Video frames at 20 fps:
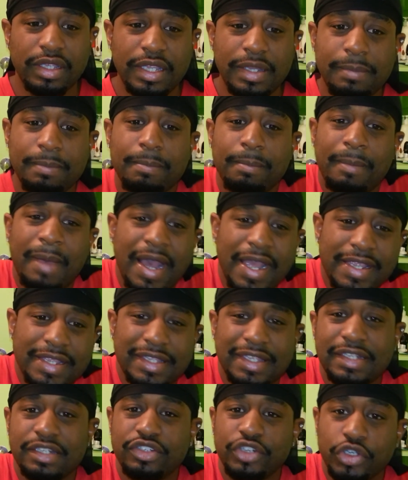he
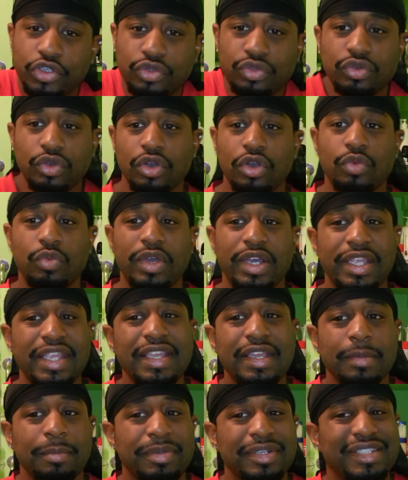might can do or what
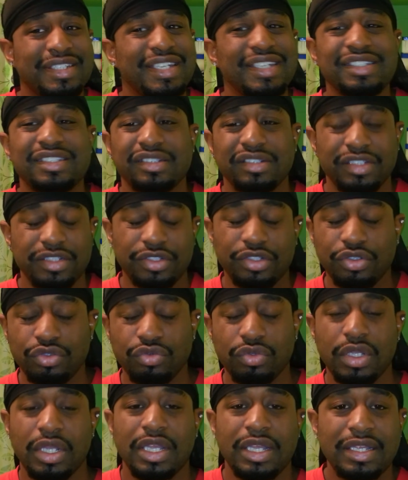he could potentially
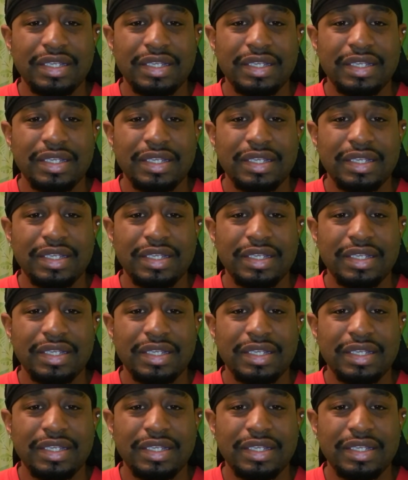do.